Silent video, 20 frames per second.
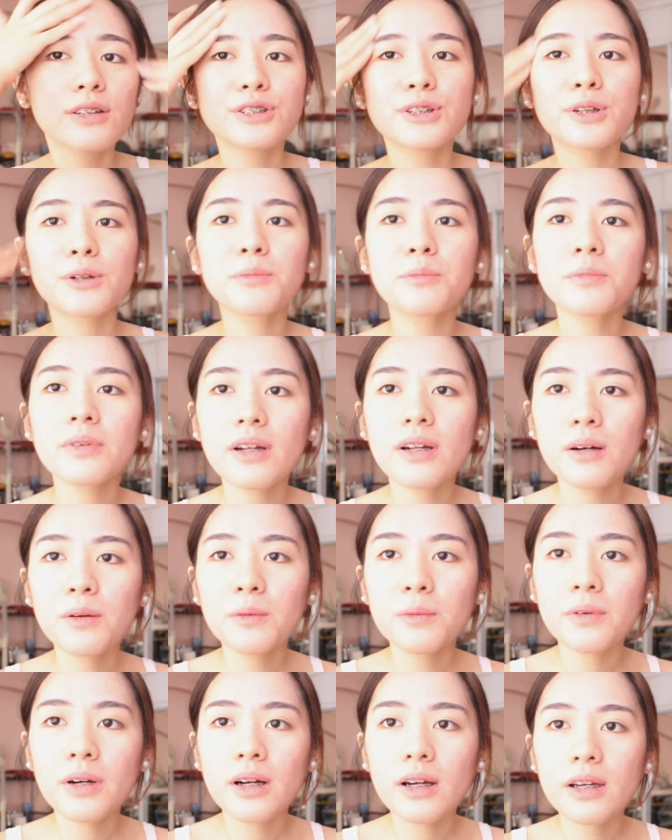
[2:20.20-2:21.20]

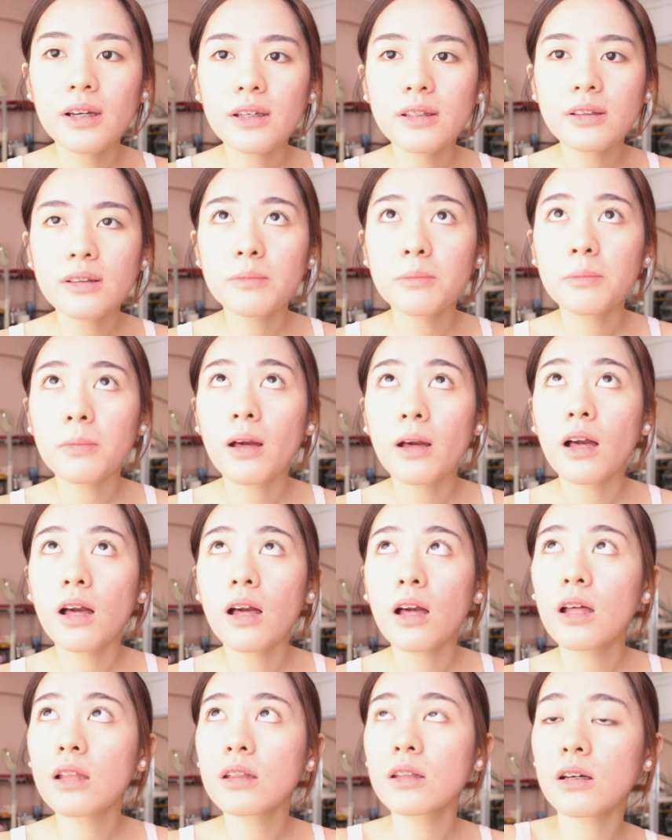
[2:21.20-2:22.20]
Sobrang white
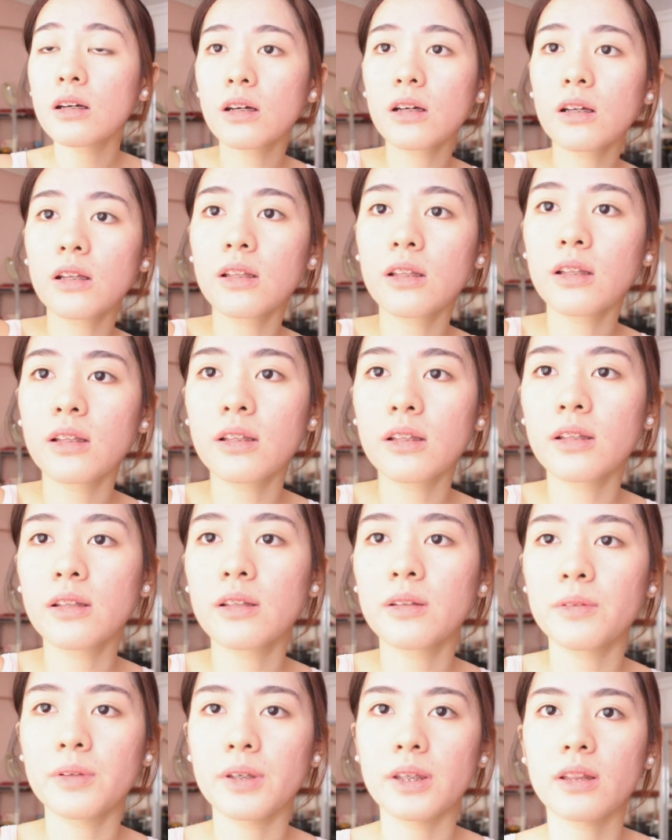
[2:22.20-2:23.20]
ba?
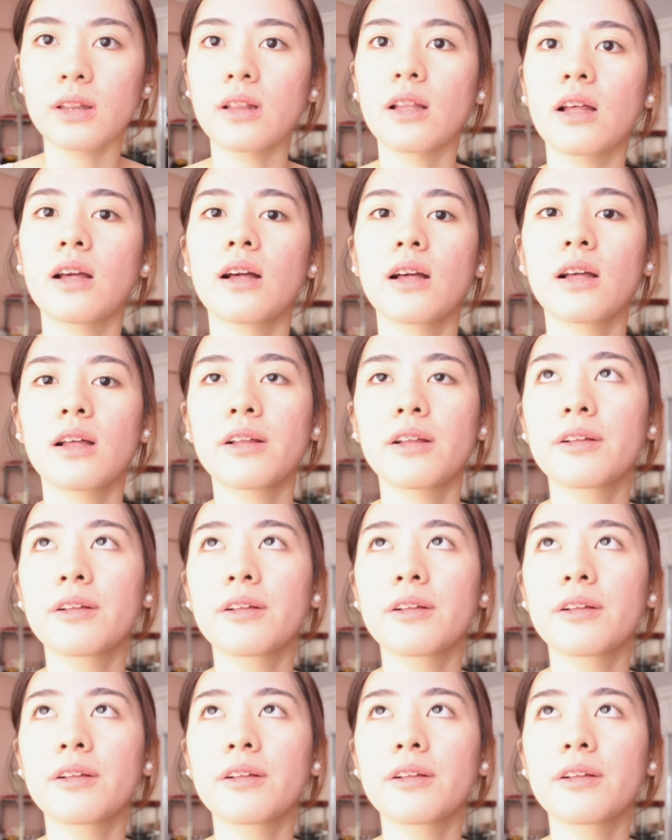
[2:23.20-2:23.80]
Wait lang.